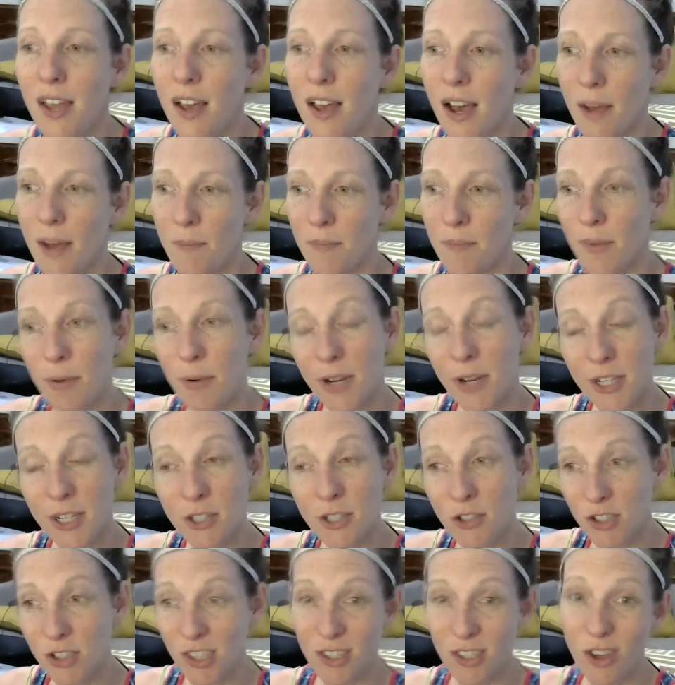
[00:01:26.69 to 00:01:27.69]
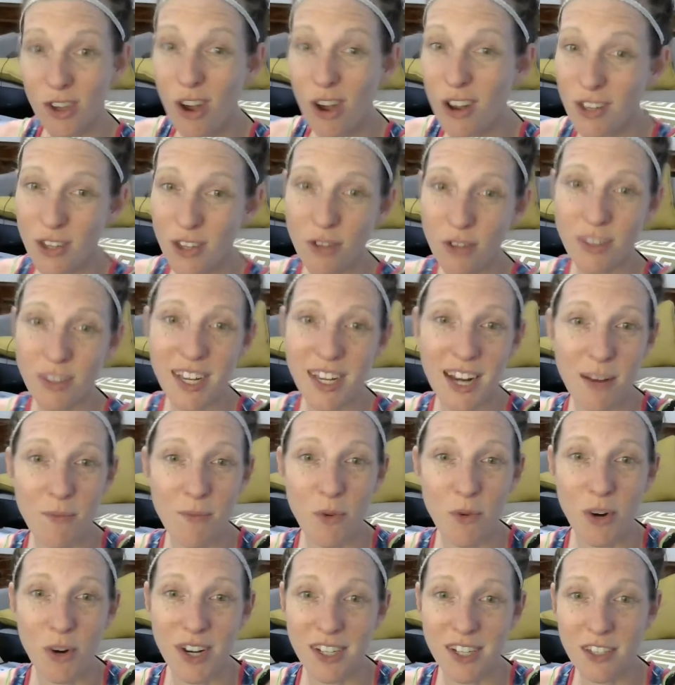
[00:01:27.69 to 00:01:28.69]
Um, Pinterest is also leaning
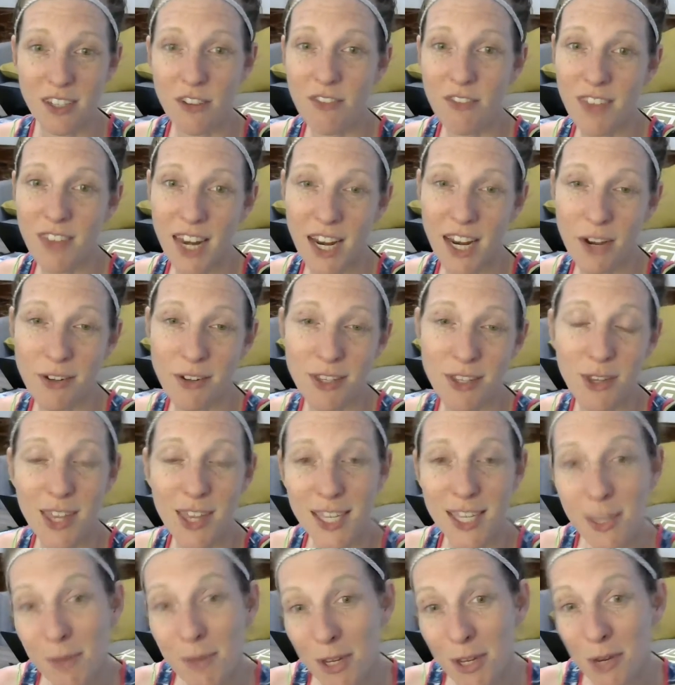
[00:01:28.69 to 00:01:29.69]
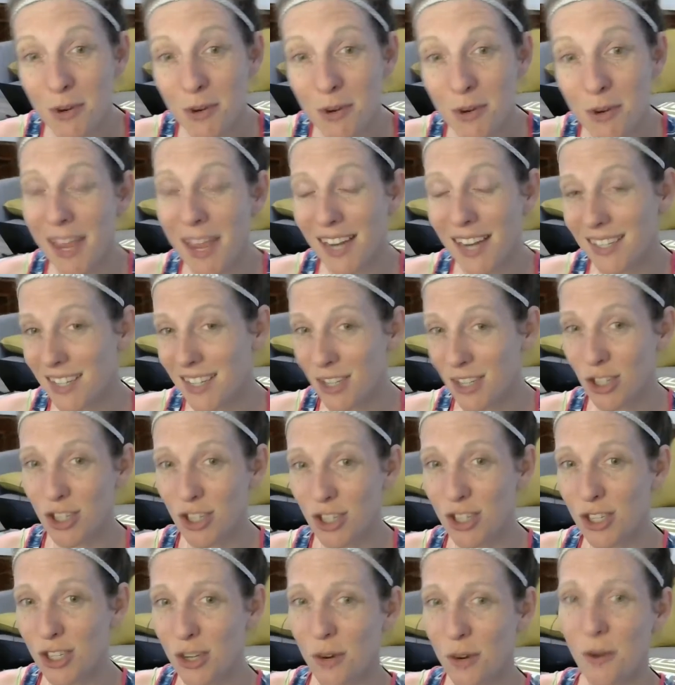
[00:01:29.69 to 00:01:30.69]
more into video, and so that's something you want to pay
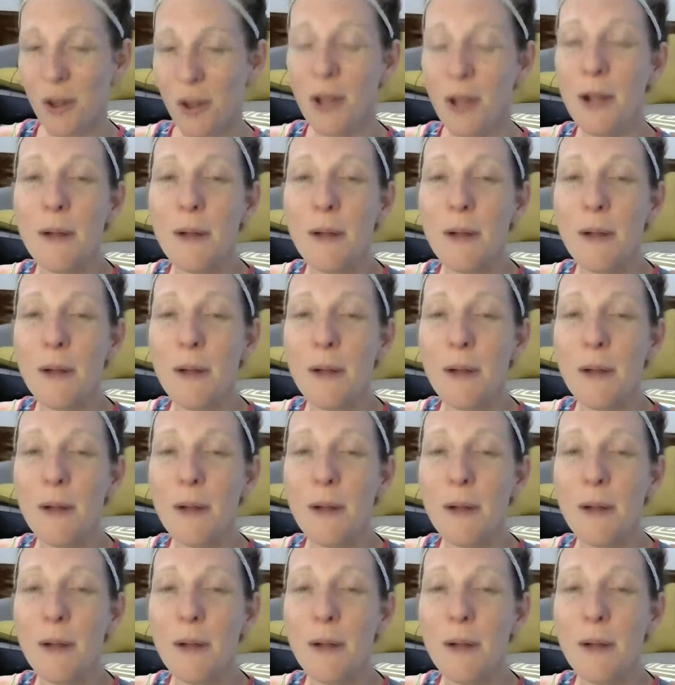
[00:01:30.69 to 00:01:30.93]
attention to.